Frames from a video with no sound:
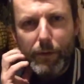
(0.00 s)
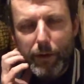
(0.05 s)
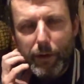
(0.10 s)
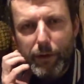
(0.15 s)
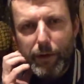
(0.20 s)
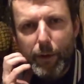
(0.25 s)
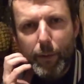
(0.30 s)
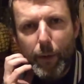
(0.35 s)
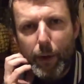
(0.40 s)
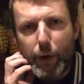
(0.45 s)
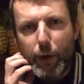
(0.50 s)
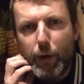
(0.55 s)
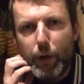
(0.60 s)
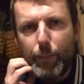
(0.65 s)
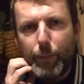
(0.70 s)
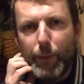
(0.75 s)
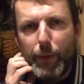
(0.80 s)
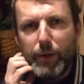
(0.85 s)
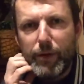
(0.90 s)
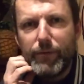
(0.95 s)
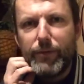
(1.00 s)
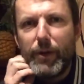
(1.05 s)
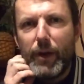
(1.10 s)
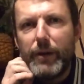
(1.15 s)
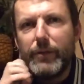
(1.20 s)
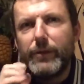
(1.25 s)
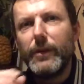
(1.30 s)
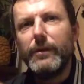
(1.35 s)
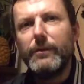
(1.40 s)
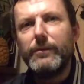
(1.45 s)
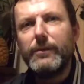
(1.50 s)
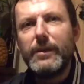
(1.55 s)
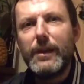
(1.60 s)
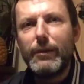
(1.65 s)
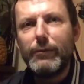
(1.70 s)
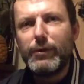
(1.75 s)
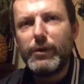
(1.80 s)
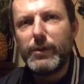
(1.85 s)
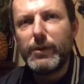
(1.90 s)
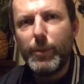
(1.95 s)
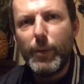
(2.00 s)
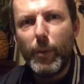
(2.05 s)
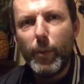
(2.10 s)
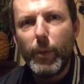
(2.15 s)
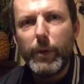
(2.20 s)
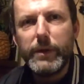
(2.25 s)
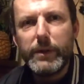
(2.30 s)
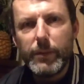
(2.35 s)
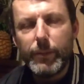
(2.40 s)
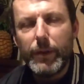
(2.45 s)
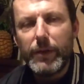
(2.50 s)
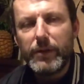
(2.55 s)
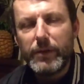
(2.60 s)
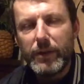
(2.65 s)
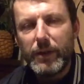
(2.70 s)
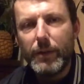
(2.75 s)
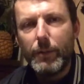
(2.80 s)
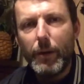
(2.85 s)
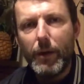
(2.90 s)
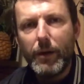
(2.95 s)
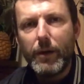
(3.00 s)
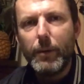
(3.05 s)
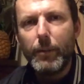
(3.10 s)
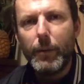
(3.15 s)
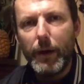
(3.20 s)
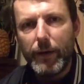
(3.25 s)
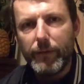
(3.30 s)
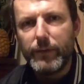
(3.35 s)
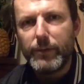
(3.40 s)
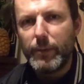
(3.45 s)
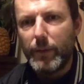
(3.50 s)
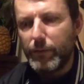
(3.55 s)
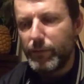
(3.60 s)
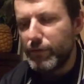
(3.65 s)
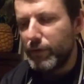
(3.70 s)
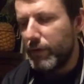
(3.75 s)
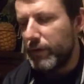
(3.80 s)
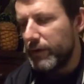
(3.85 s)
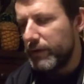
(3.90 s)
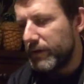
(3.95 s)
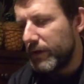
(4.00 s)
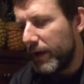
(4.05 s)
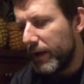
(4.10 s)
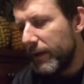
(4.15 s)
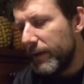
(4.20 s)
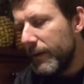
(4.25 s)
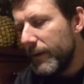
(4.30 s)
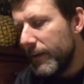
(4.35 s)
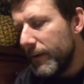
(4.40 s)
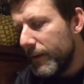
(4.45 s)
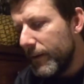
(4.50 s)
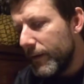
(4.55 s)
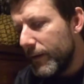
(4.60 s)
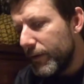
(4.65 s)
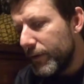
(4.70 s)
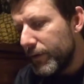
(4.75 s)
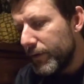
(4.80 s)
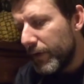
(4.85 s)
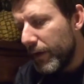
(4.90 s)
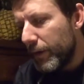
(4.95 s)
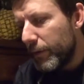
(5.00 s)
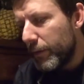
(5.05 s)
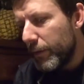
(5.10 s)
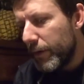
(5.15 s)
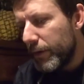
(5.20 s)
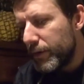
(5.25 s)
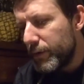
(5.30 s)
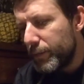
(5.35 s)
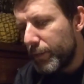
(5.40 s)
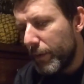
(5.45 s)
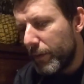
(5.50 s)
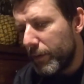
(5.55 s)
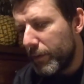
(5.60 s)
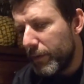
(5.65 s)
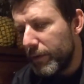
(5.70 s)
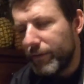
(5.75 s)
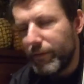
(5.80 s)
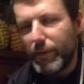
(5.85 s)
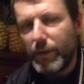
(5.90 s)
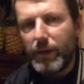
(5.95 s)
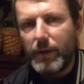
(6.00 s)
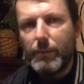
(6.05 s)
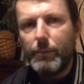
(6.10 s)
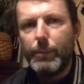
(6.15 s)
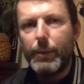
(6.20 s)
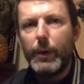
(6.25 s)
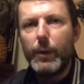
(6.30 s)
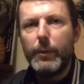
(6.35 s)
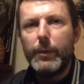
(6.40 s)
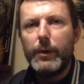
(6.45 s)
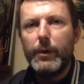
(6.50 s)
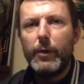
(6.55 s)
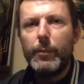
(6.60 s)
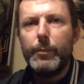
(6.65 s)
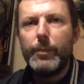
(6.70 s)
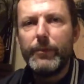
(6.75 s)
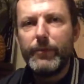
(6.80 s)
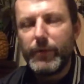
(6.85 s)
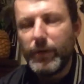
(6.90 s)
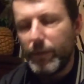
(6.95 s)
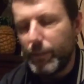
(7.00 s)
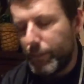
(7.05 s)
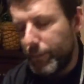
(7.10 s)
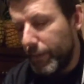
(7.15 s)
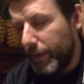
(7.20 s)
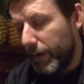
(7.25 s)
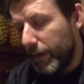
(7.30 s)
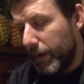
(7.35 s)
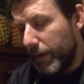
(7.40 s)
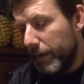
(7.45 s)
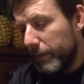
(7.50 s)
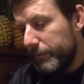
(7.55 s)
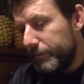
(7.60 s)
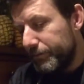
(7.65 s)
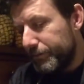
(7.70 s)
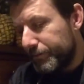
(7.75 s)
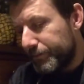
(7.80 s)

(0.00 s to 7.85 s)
I don't know what cookbook you've got that tells you to put Weetabix in the microwave, is what I'm trying to say. So she probably would have fucking blew it up if she'd have...